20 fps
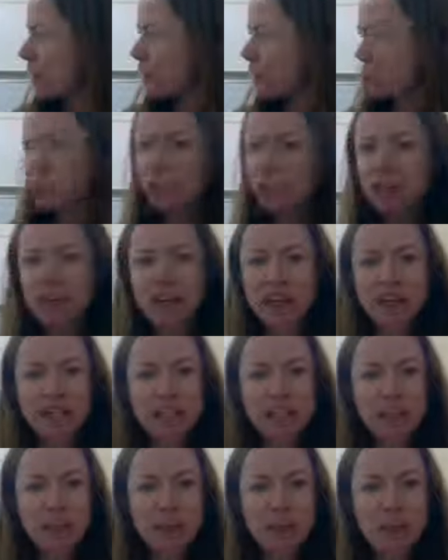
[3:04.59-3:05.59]
What do you
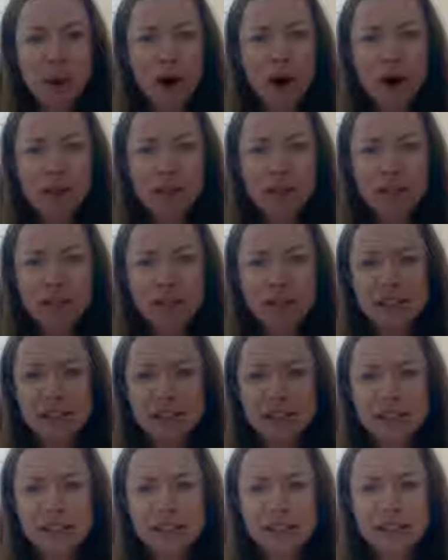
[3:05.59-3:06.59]
think's in the
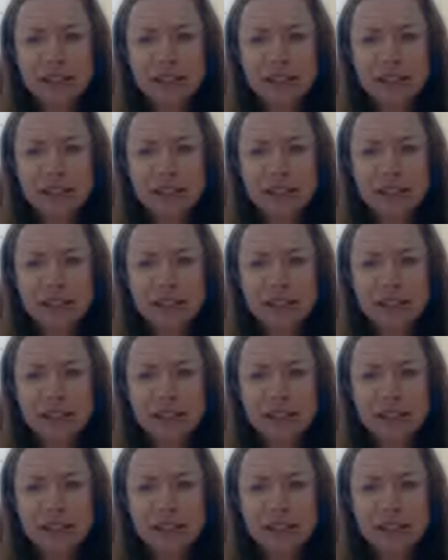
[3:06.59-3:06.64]
box?